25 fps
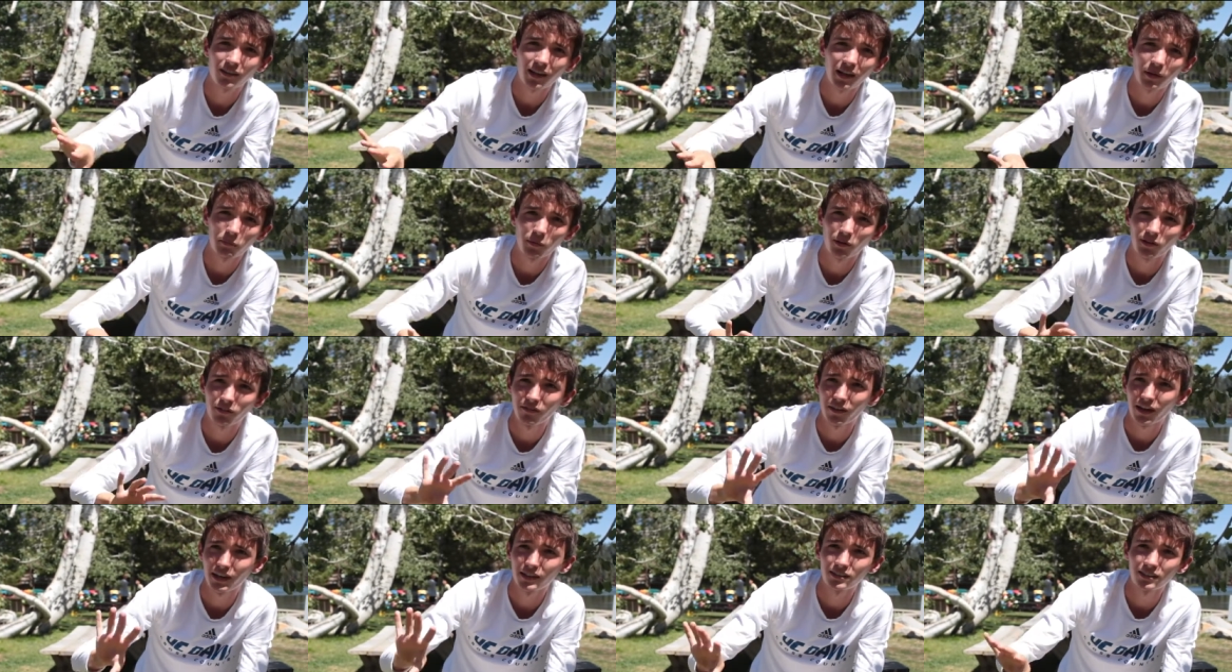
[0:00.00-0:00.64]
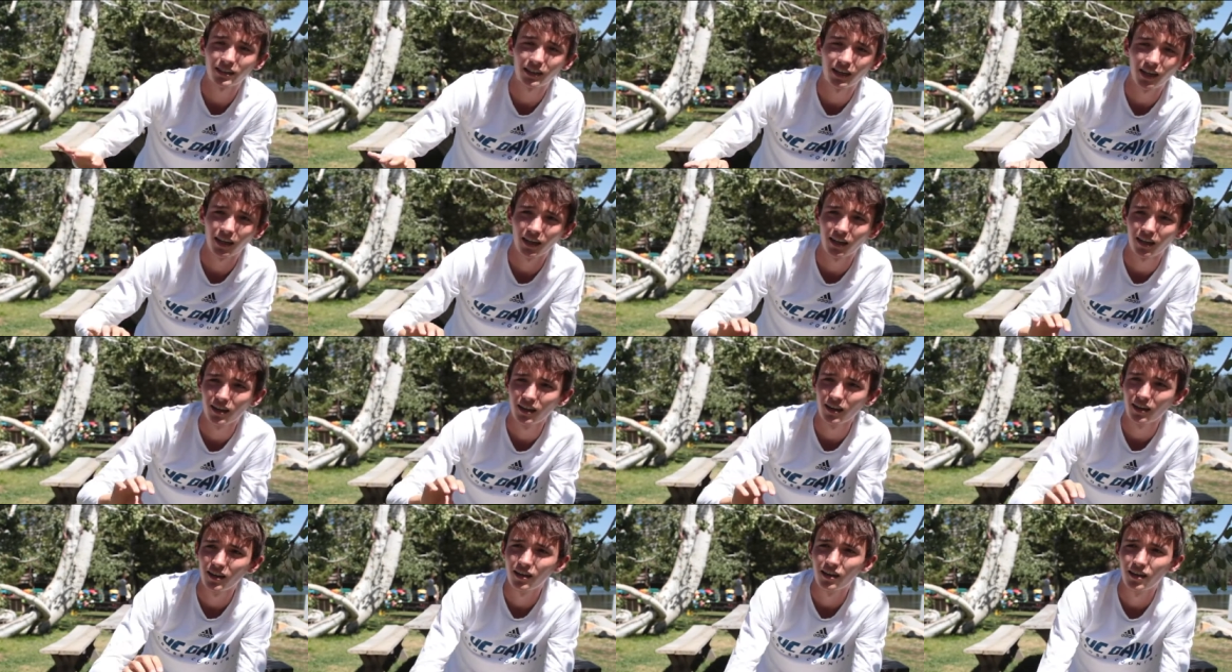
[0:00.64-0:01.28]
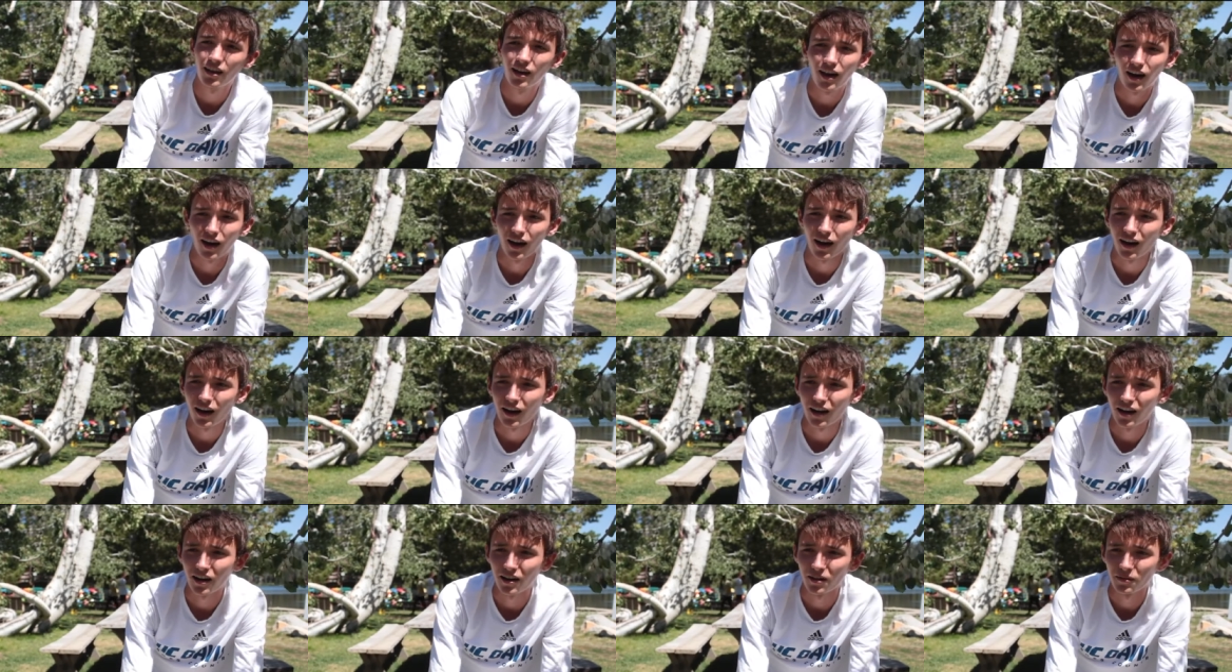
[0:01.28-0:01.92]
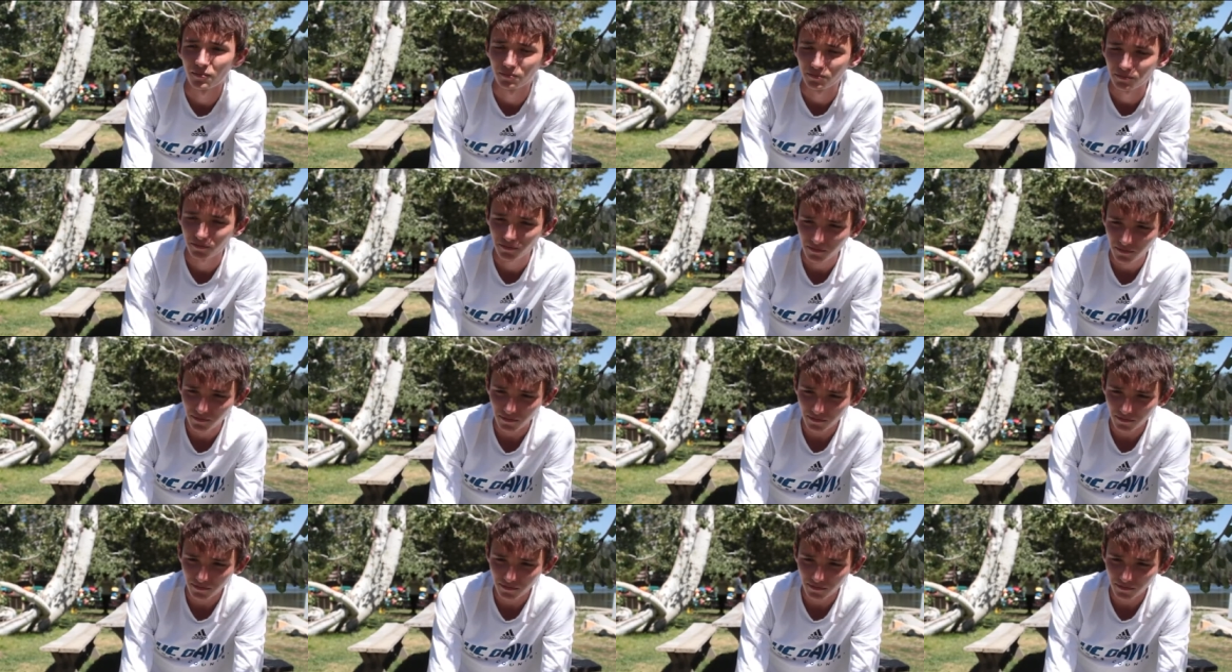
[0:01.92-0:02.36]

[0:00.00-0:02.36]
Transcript: like perfecting um,